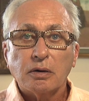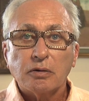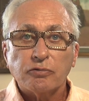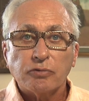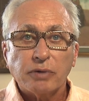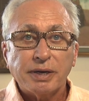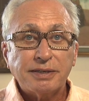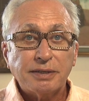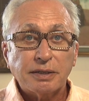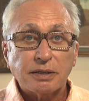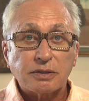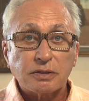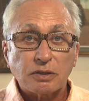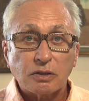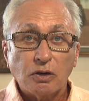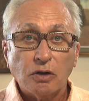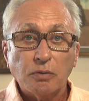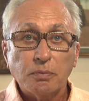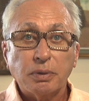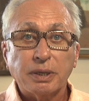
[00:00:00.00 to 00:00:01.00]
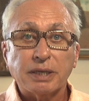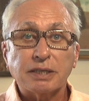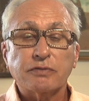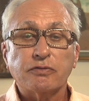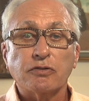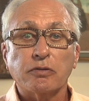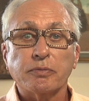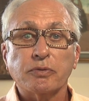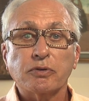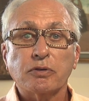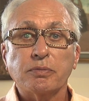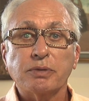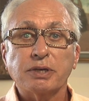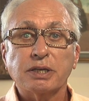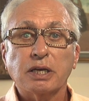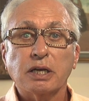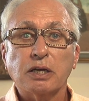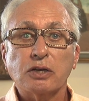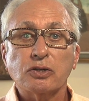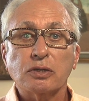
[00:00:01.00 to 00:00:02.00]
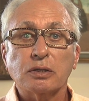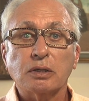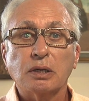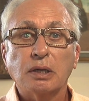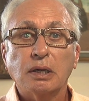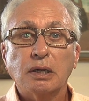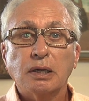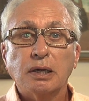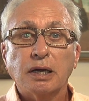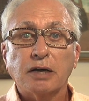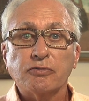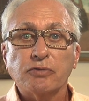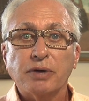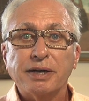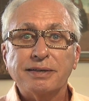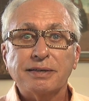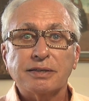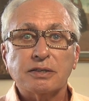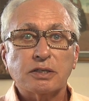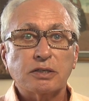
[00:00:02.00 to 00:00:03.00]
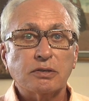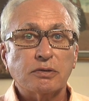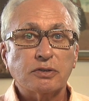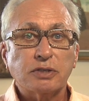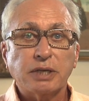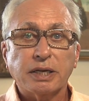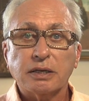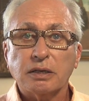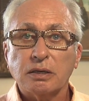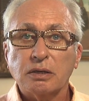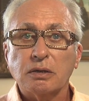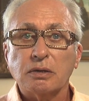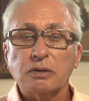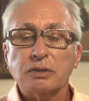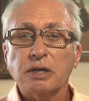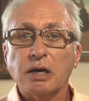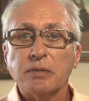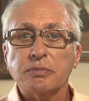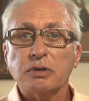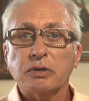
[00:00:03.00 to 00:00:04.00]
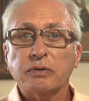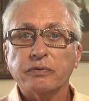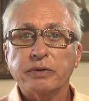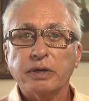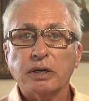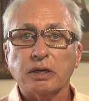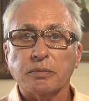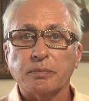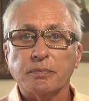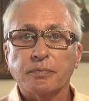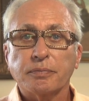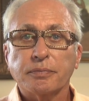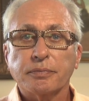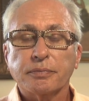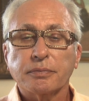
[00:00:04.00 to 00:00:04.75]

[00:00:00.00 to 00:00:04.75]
Writing is a complex form of communication, and writing skills take a long time to develop.